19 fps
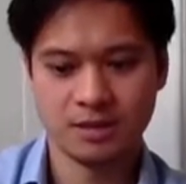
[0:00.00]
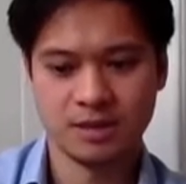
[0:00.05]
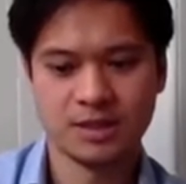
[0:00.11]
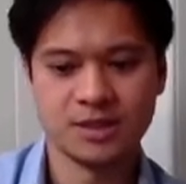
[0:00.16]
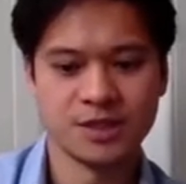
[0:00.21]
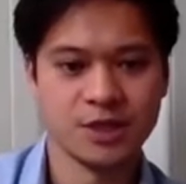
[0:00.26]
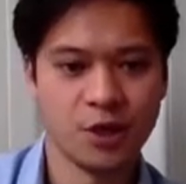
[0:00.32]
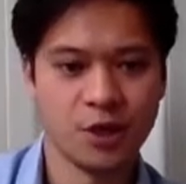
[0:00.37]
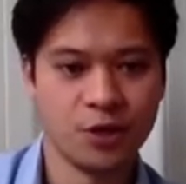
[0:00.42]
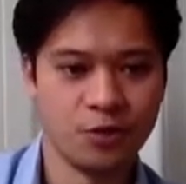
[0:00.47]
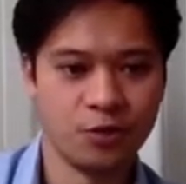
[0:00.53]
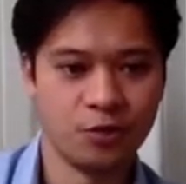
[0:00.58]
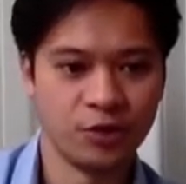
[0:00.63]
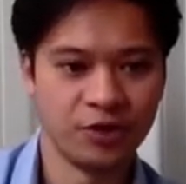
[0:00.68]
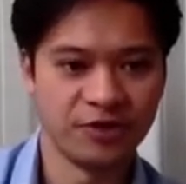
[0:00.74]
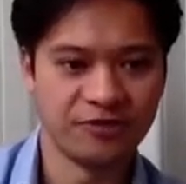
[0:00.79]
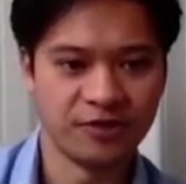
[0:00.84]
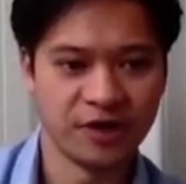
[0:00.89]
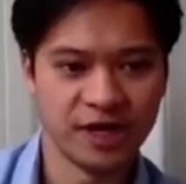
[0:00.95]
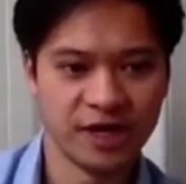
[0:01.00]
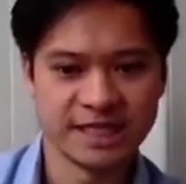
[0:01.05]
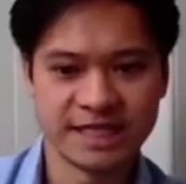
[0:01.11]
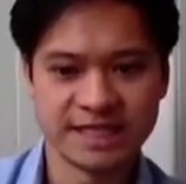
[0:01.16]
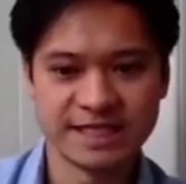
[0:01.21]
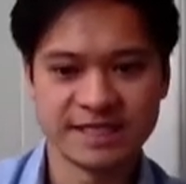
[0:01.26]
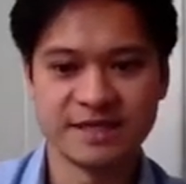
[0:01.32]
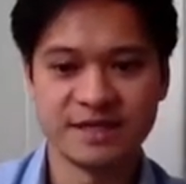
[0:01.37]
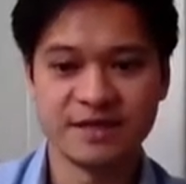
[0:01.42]
So what you find
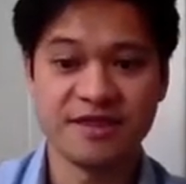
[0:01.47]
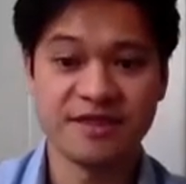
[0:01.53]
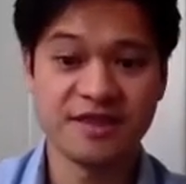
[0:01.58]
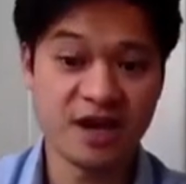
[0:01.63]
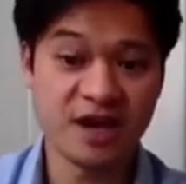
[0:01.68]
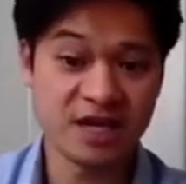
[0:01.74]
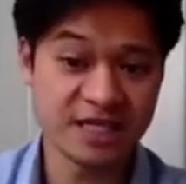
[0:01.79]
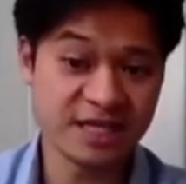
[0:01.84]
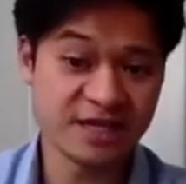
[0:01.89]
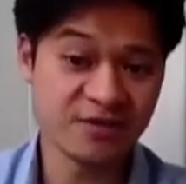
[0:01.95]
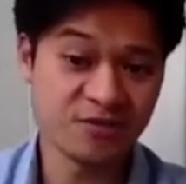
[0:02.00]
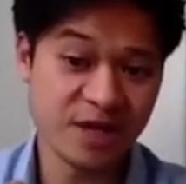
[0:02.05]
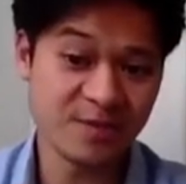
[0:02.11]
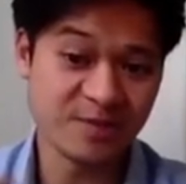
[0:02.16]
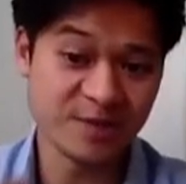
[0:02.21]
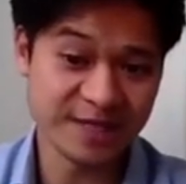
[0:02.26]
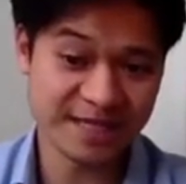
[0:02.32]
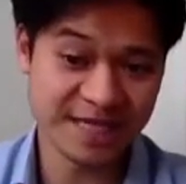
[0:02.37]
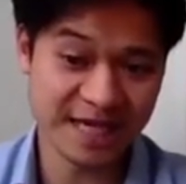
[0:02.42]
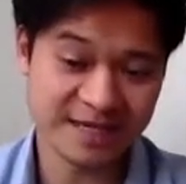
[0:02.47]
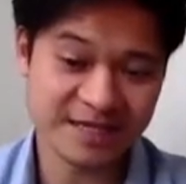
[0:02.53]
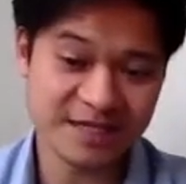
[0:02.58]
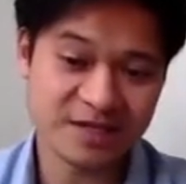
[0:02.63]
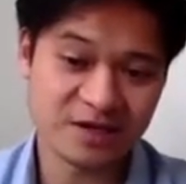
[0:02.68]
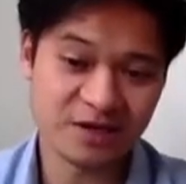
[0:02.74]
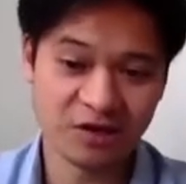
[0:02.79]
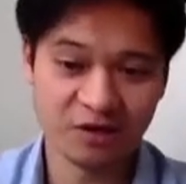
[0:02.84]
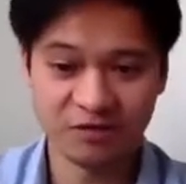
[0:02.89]
is that 33%
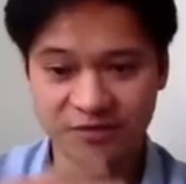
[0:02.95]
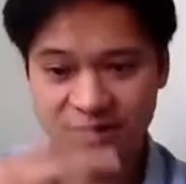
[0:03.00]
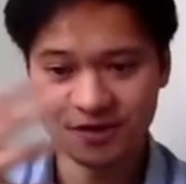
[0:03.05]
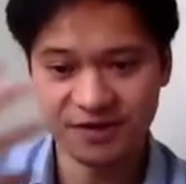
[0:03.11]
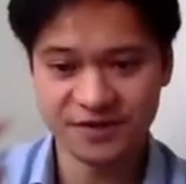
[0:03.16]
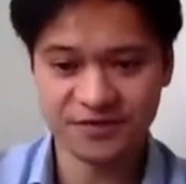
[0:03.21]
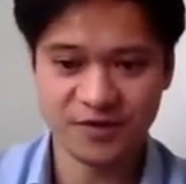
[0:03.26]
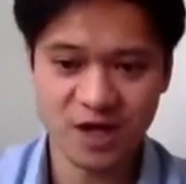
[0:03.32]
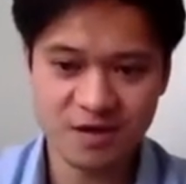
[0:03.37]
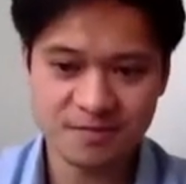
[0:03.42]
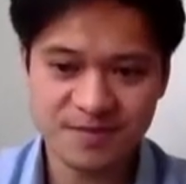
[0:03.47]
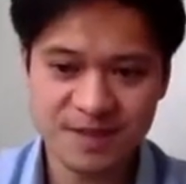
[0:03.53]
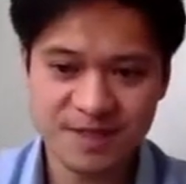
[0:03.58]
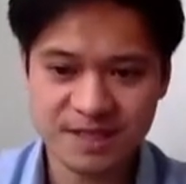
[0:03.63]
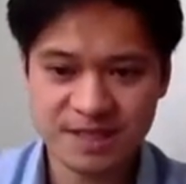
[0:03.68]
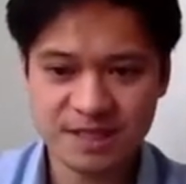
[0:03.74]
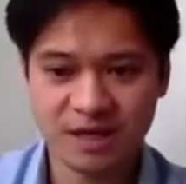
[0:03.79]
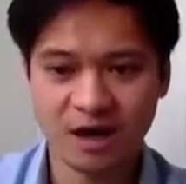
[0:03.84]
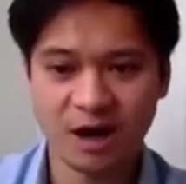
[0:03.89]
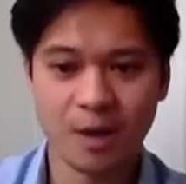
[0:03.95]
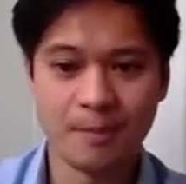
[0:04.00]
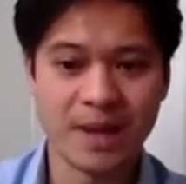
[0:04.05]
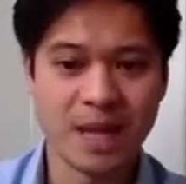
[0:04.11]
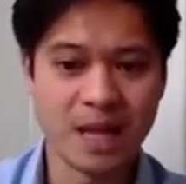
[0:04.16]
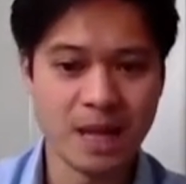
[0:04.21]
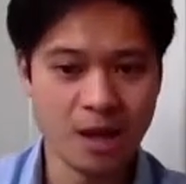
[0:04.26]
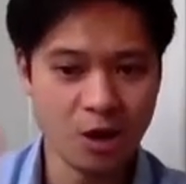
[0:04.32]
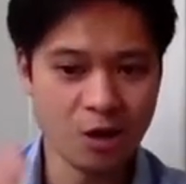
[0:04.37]
of those firms are
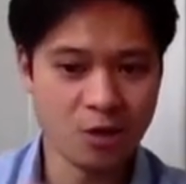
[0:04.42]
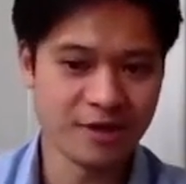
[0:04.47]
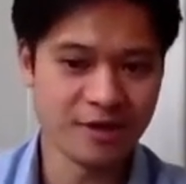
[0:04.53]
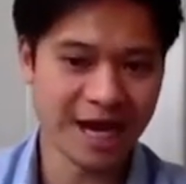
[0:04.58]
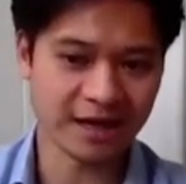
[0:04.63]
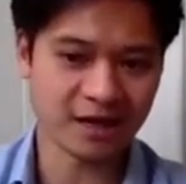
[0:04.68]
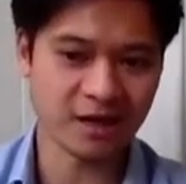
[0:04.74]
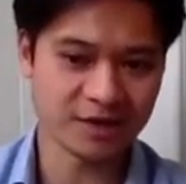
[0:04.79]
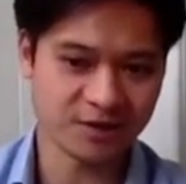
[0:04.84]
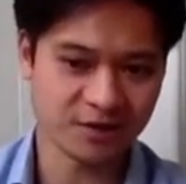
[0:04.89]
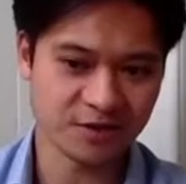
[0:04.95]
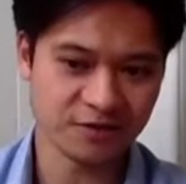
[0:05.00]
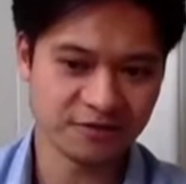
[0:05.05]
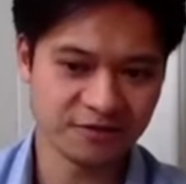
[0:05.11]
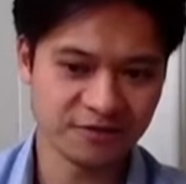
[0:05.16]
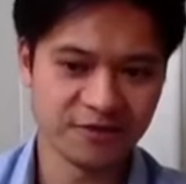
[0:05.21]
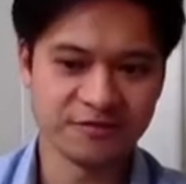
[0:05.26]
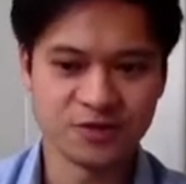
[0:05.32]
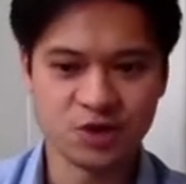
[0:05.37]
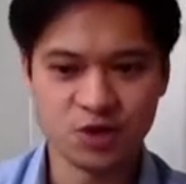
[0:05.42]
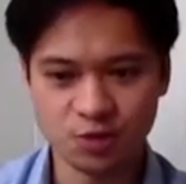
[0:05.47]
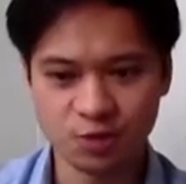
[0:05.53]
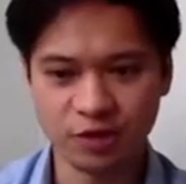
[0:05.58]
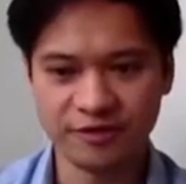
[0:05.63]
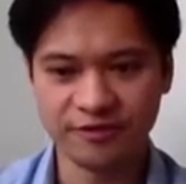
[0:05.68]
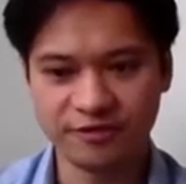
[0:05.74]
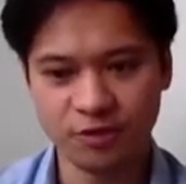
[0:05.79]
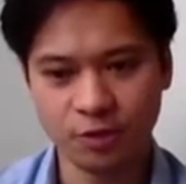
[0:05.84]
below that cutoff of
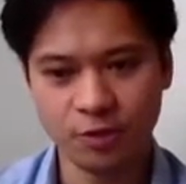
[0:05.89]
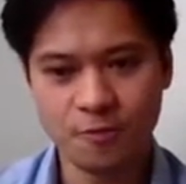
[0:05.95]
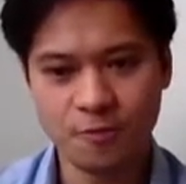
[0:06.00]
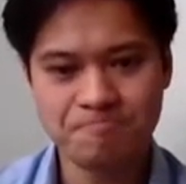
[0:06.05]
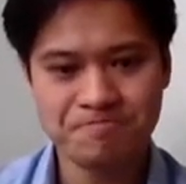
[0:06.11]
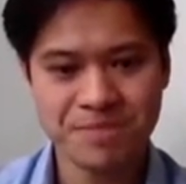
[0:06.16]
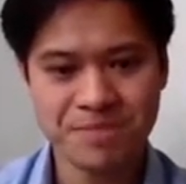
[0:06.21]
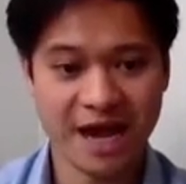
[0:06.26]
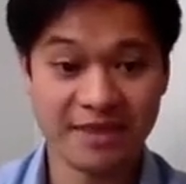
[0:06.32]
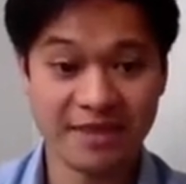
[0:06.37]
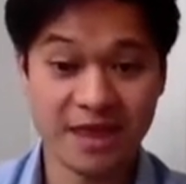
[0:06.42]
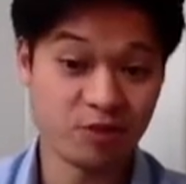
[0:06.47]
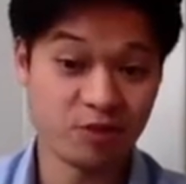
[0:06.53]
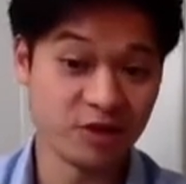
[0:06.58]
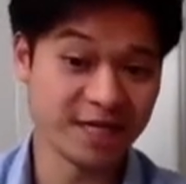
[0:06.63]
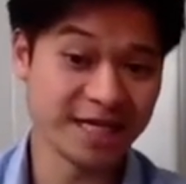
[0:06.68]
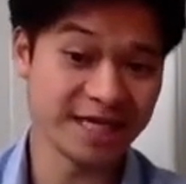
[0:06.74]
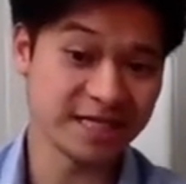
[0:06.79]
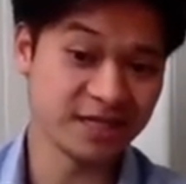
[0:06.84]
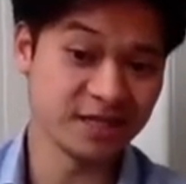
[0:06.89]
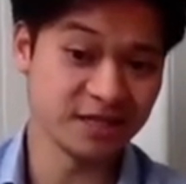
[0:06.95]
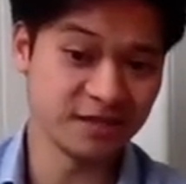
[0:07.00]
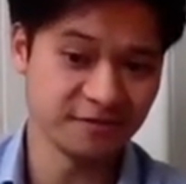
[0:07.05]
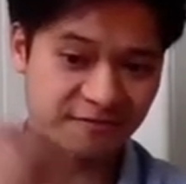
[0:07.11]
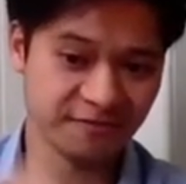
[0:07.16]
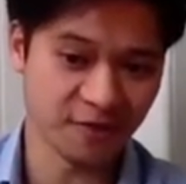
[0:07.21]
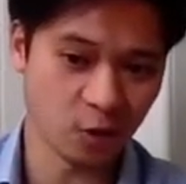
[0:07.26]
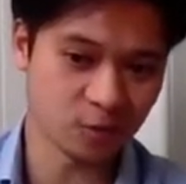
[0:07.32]
2.4, and they're predicted to
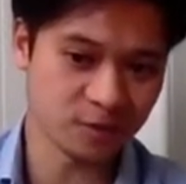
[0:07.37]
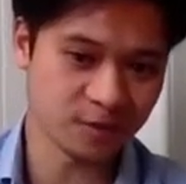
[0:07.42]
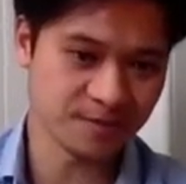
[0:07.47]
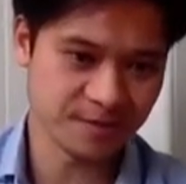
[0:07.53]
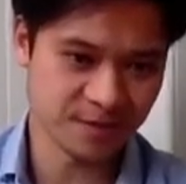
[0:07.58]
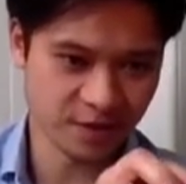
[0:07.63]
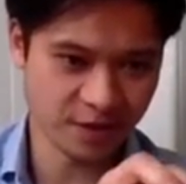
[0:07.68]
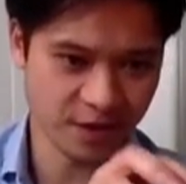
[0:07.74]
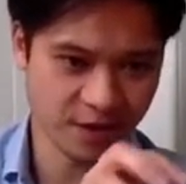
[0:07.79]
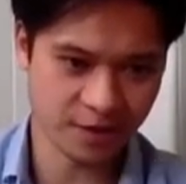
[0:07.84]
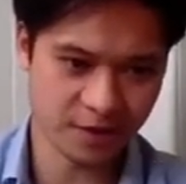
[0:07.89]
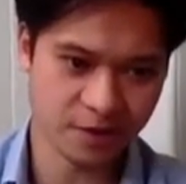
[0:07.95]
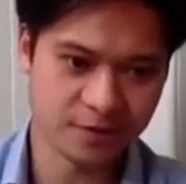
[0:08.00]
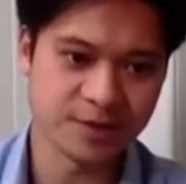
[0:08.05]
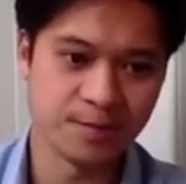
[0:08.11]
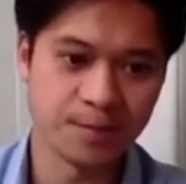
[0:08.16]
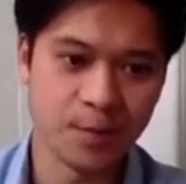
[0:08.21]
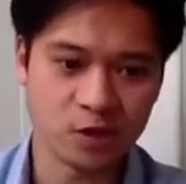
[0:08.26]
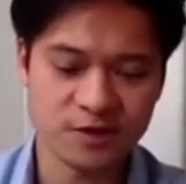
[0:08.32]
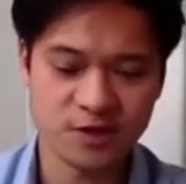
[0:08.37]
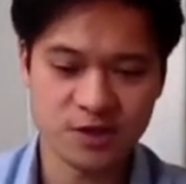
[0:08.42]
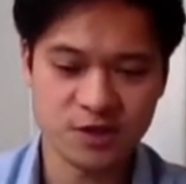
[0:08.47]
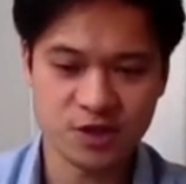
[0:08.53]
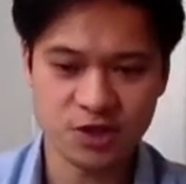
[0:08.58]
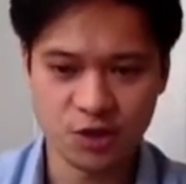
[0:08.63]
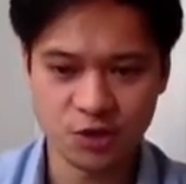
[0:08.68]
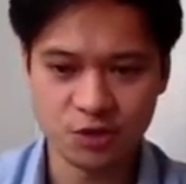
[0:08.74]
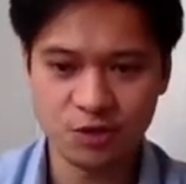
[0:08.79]
default. So they go into box
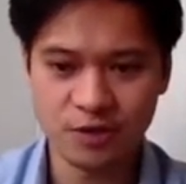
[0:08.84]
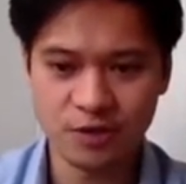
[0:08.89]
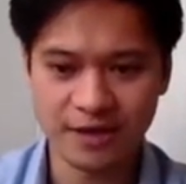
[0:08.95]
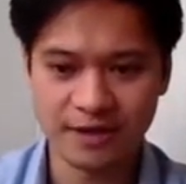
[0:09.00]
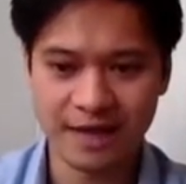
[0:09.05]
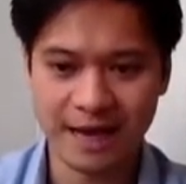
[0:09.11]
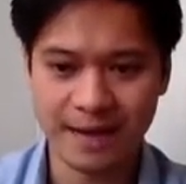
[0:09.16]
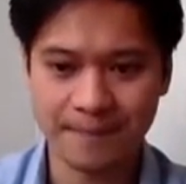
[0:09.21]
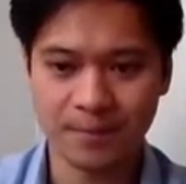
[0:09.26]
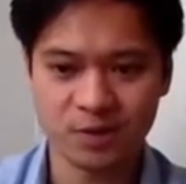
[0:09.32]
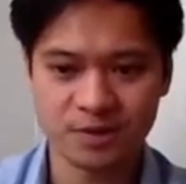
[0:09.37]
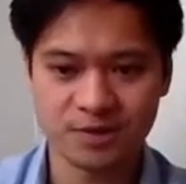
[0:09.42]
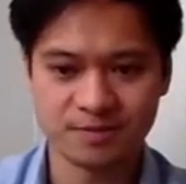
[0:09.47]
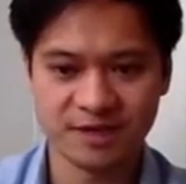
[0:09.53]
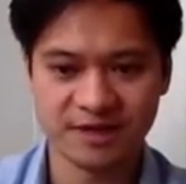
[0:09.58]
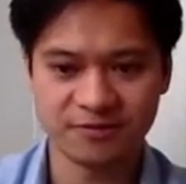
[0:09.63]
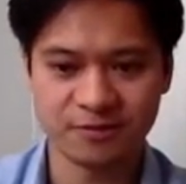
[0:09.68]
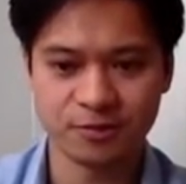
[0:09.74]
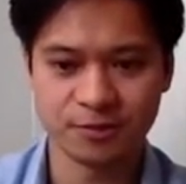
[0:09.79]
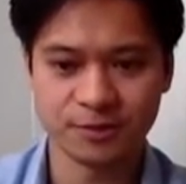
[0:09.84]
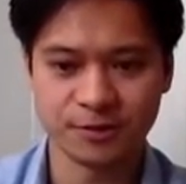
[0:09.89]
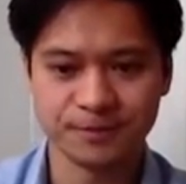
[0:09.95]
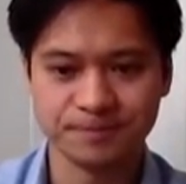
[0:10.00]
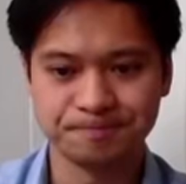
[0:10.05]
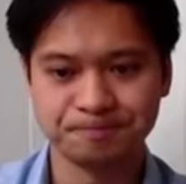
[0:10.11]
2 in that bottom left corner.